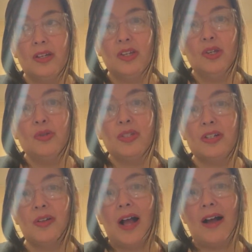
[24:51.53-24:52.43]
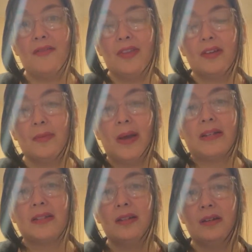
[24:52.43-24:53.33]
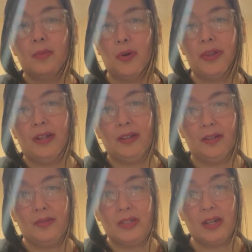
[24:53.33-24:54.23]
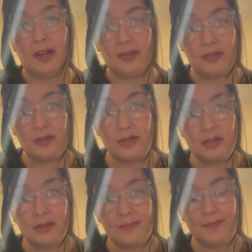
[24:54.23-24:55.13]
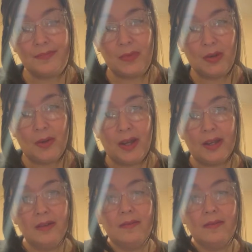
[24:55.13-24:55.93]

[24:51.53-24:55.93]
you still have the capacity to pour that love into others. Okay?